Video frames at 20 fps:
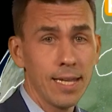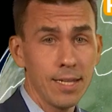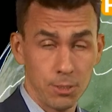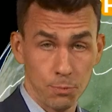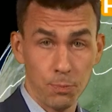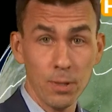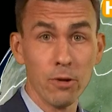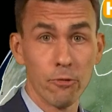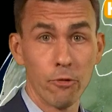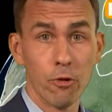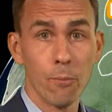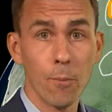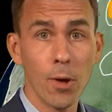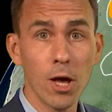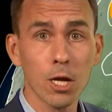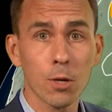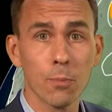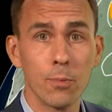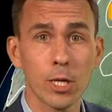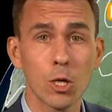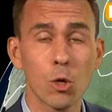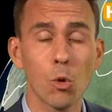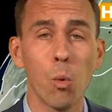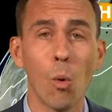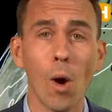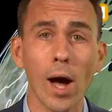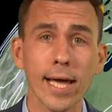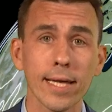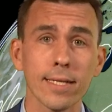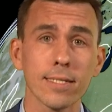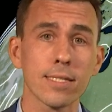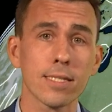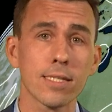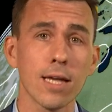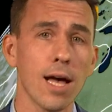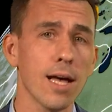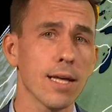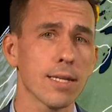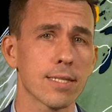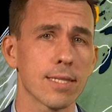It's been a remarkably quiet
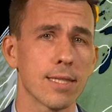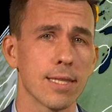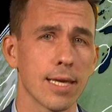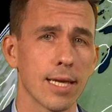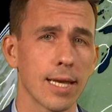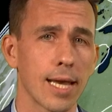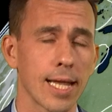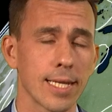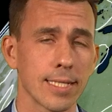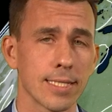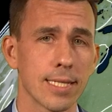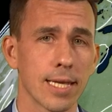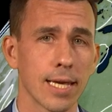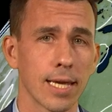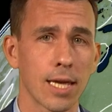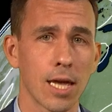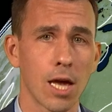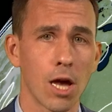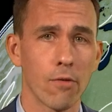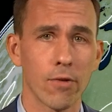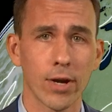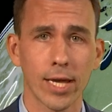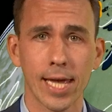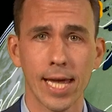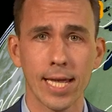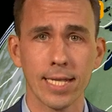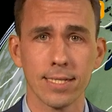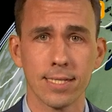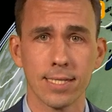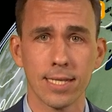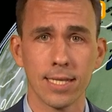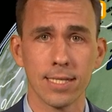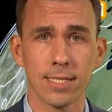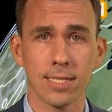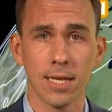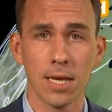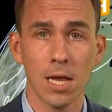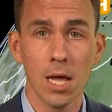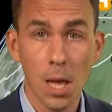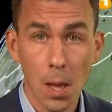start to the Atlantic hurricane
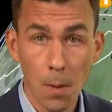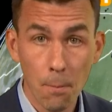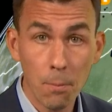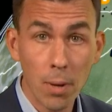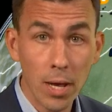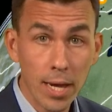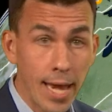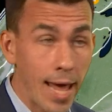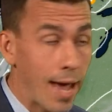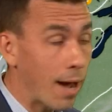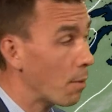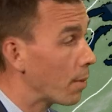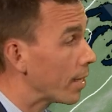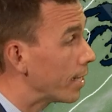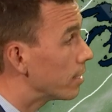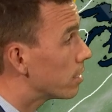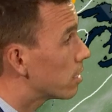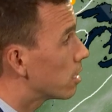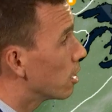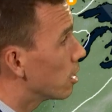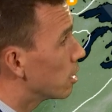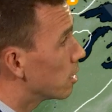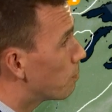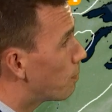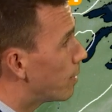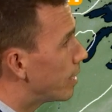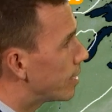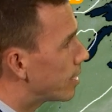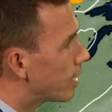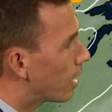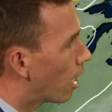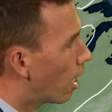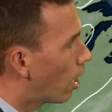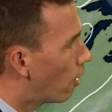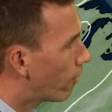season, but now it's turned busier.